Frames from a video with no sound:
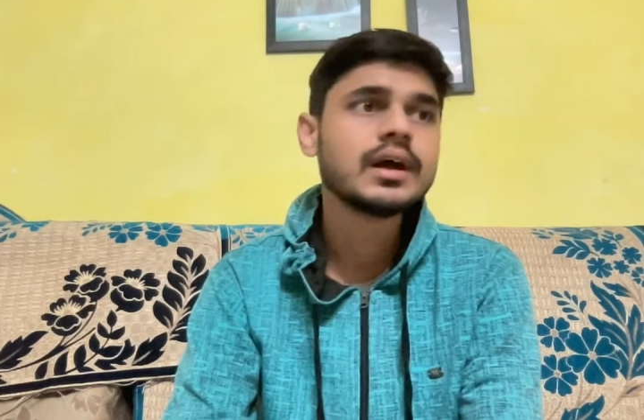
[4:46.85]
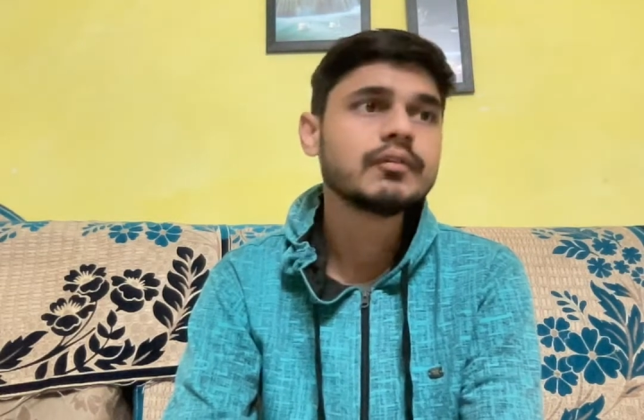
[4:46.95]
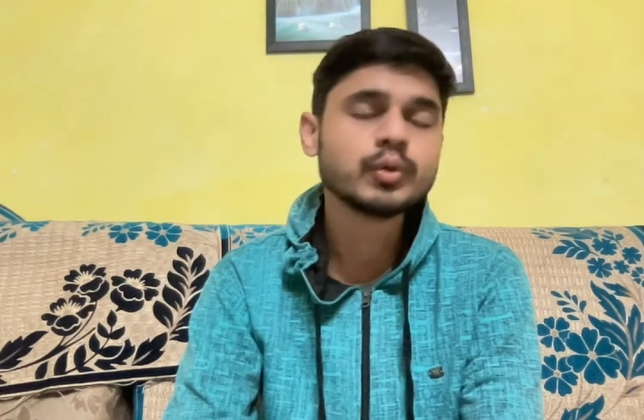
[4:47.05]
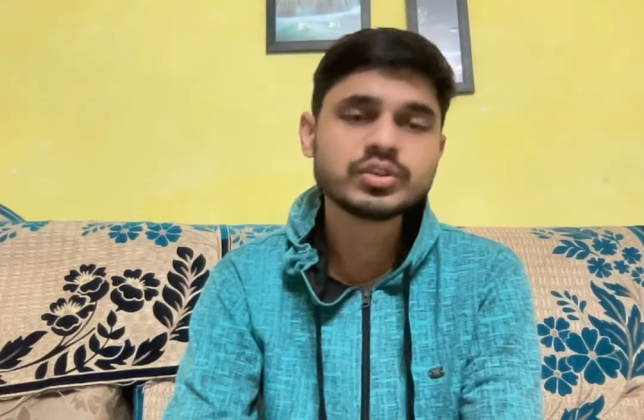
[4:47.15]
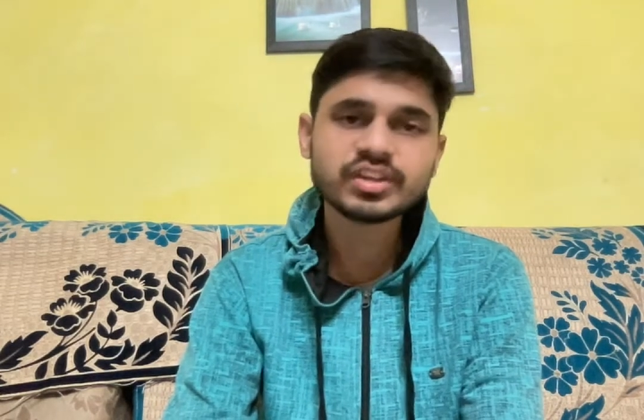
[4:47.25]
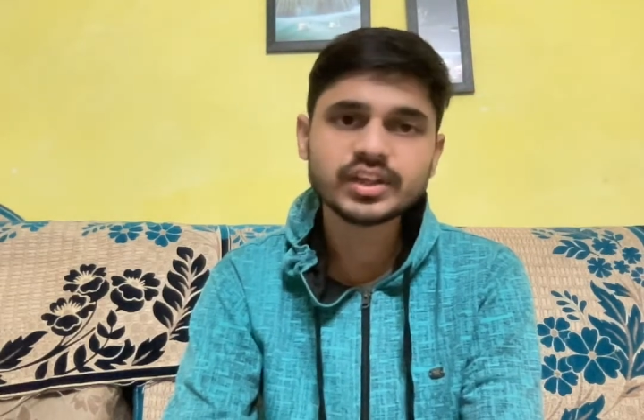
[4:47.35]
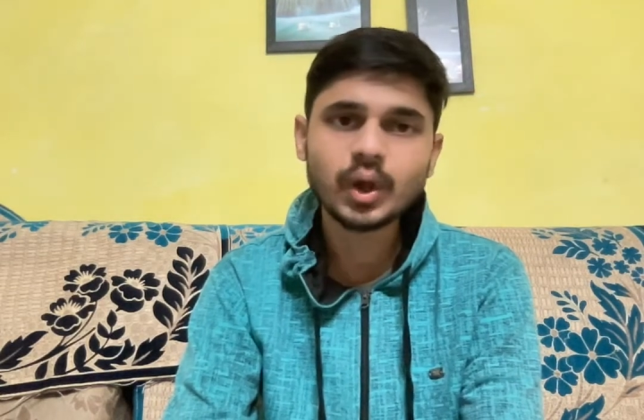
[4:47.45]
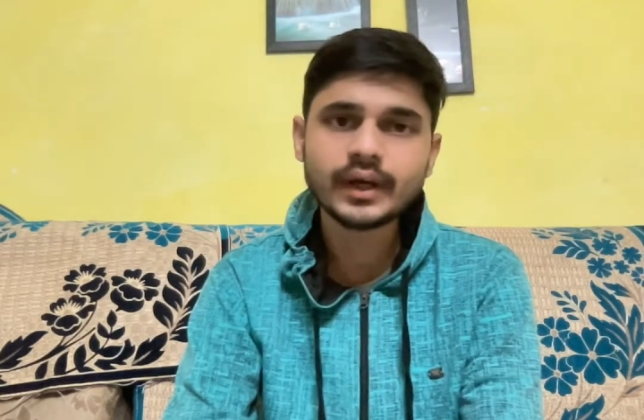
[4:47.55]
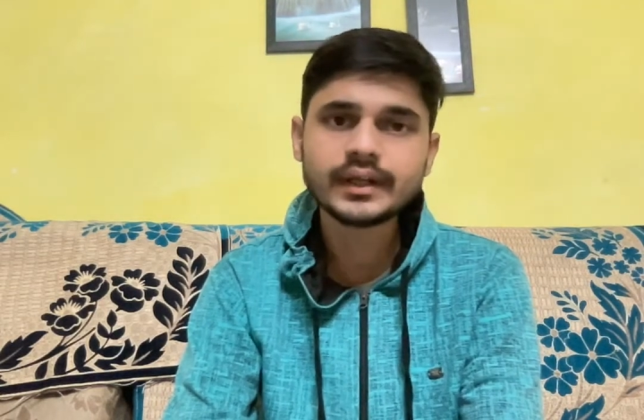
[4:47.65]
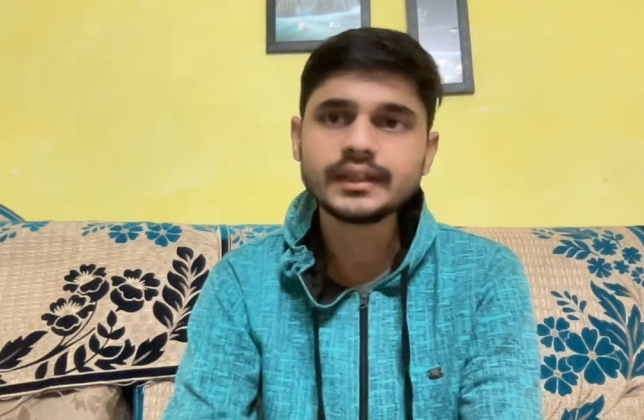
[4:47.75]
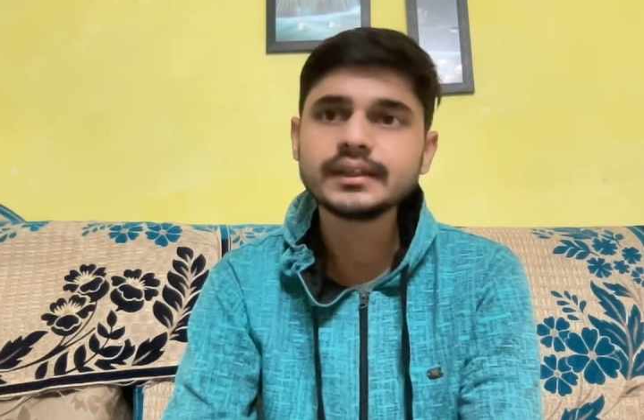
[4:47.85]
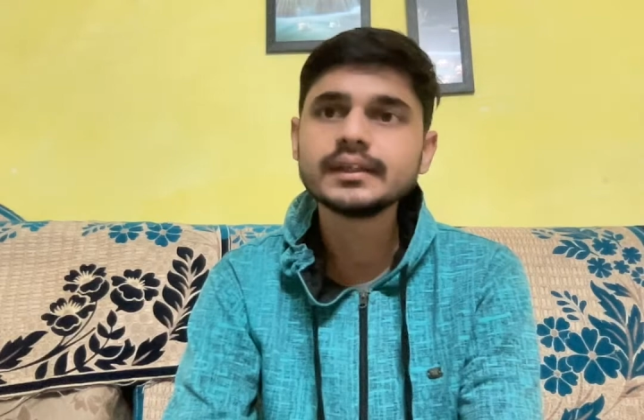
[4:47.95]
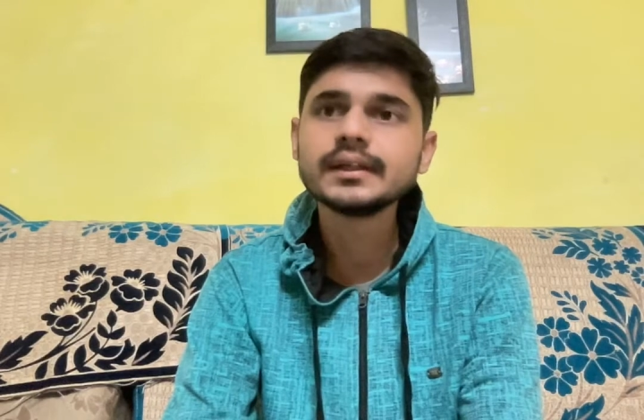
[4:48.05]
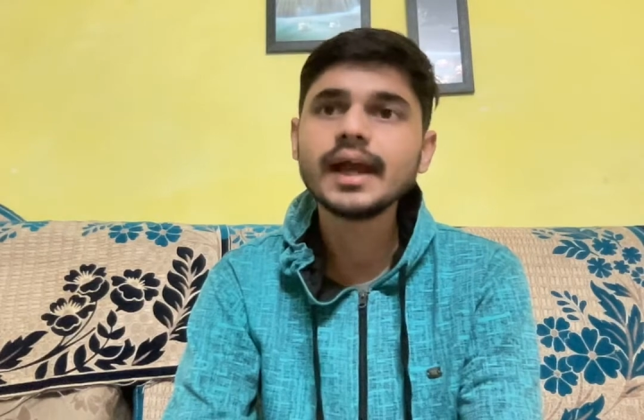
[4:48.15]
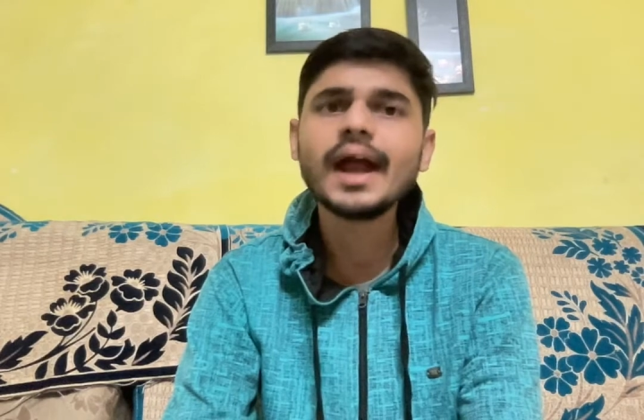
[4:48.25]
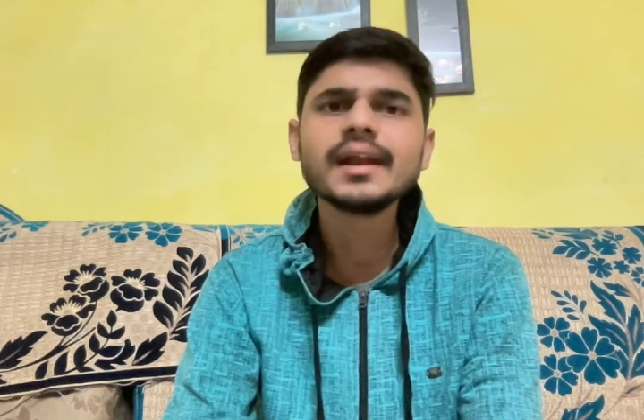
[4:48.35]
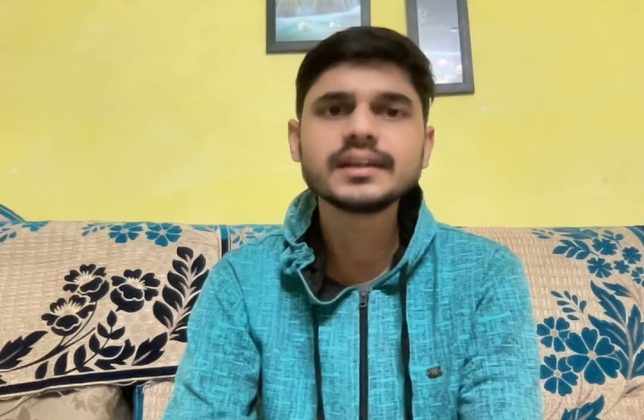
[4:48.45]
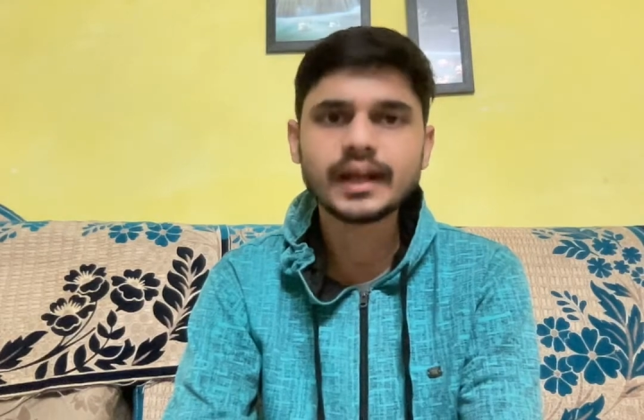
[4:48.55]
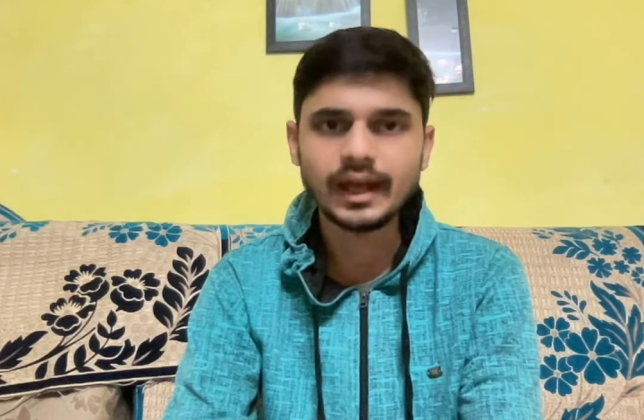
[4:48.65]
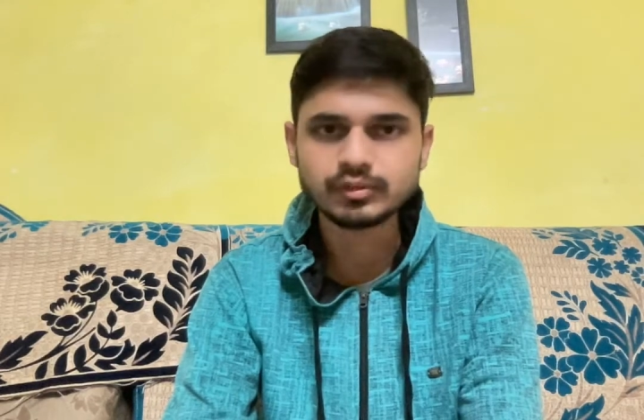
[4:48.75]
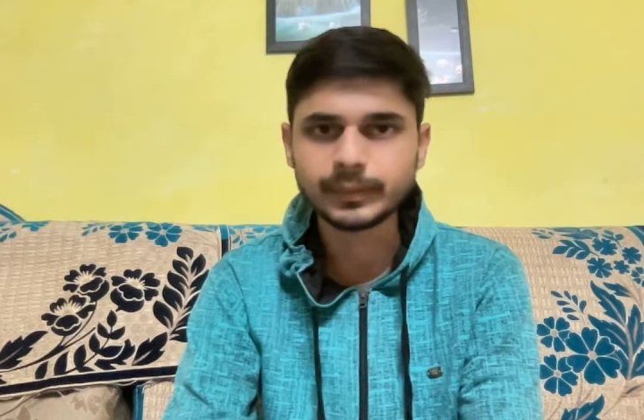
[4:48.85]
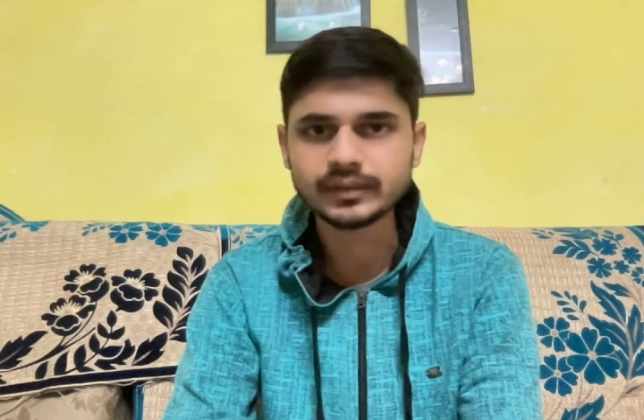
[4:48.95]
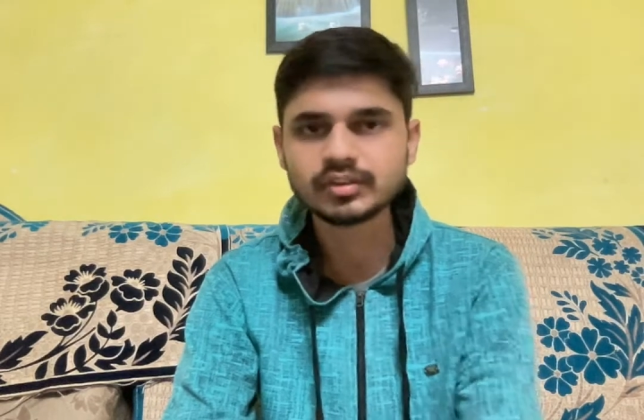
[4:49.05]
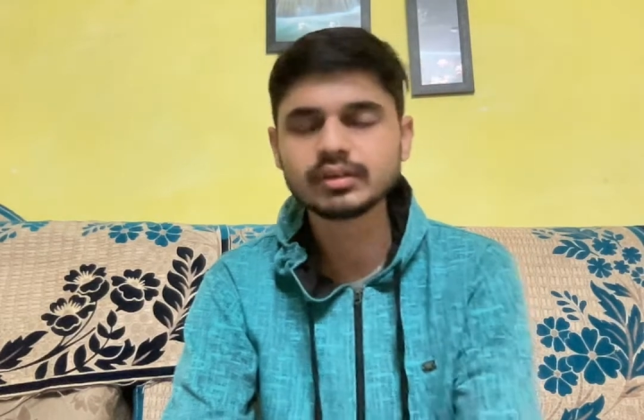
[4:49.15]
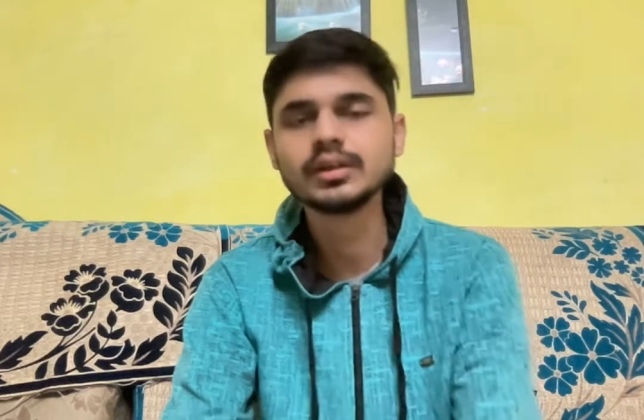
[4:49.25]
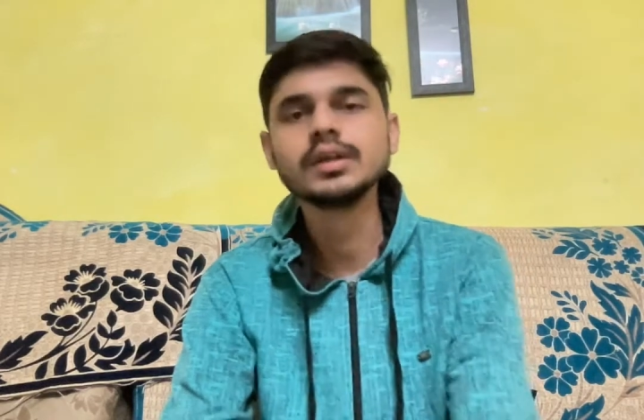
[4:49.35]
food security, and other aspects.